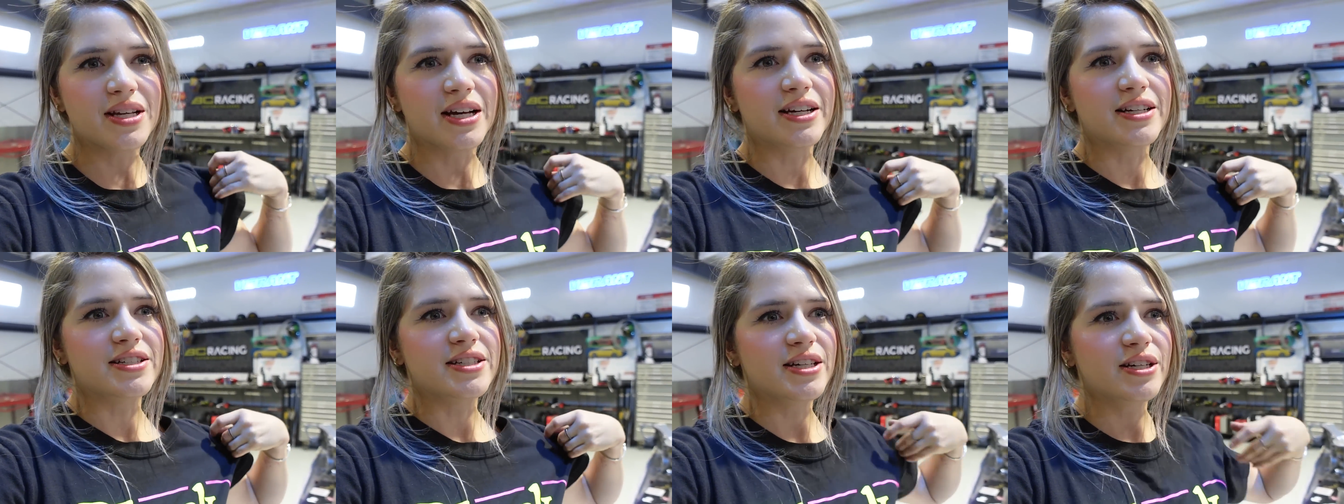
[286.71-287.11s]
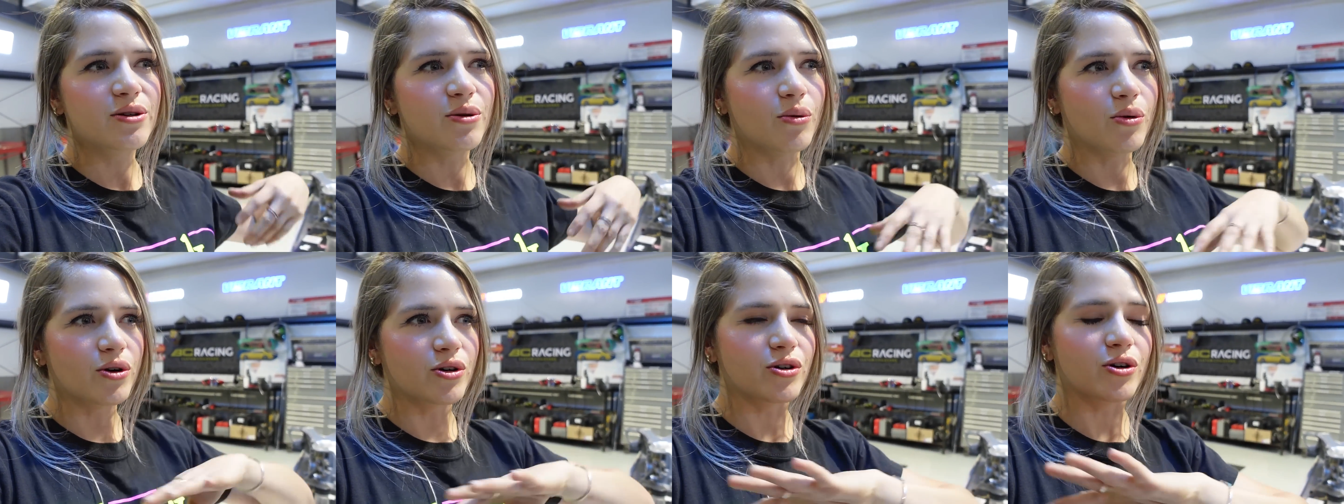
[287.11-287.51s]
I did
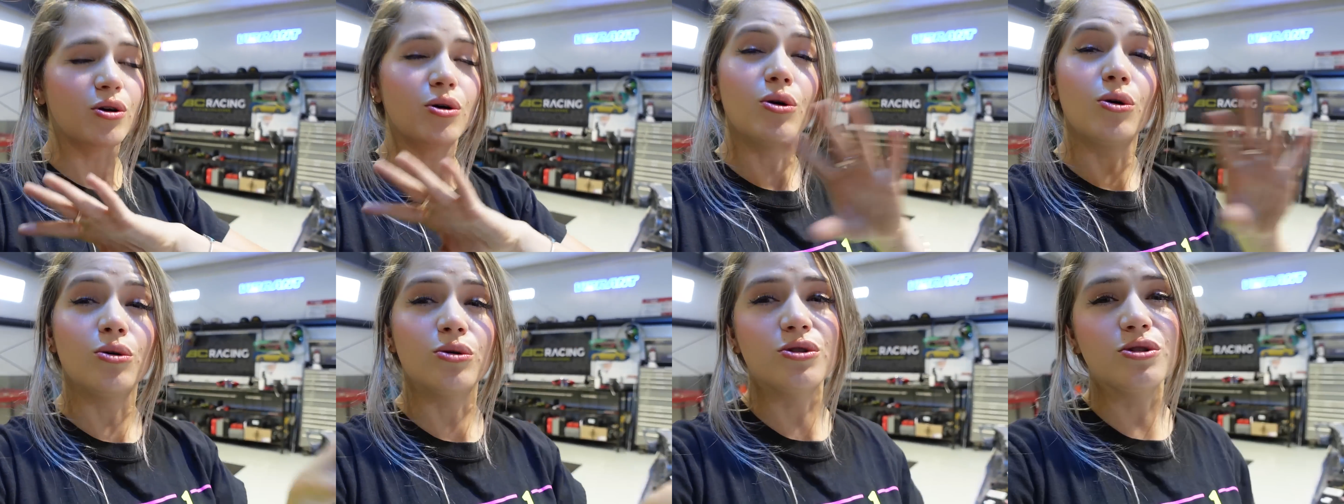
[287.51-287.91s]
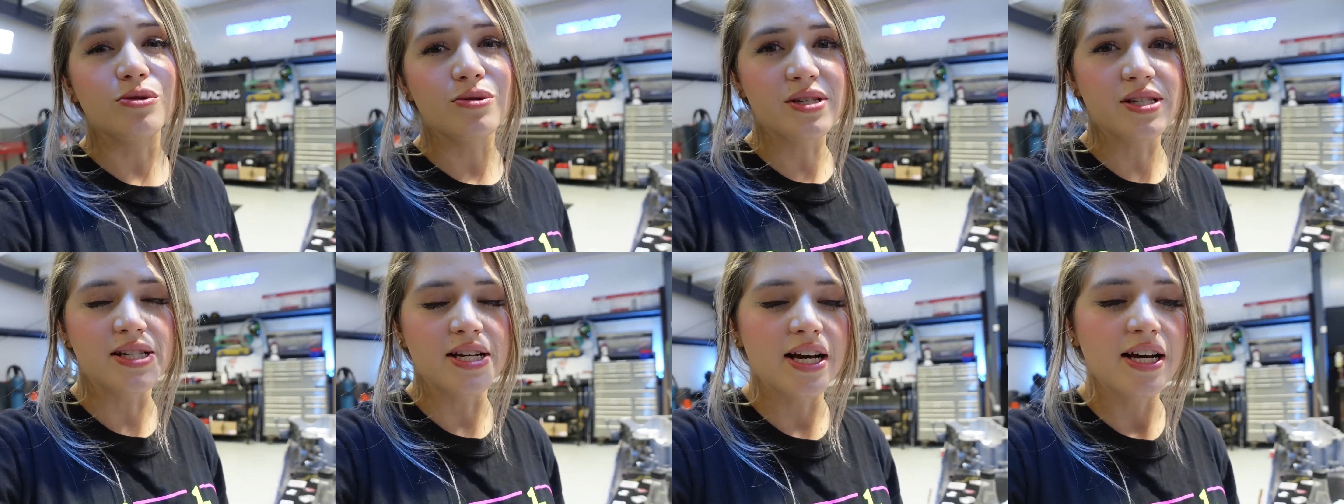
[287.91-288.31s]
order a whole new
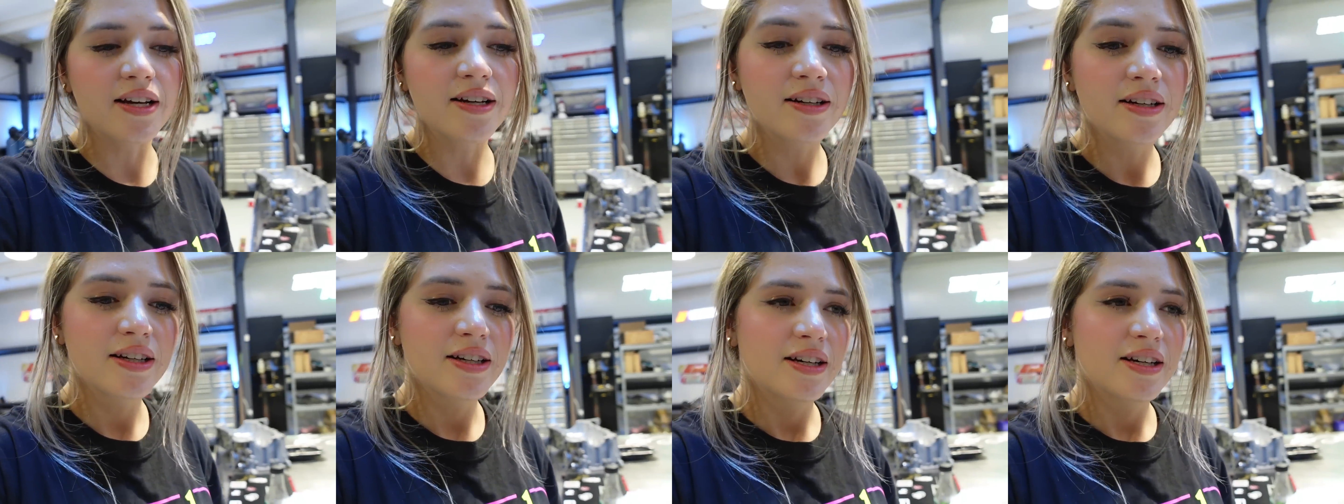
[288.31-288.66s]
set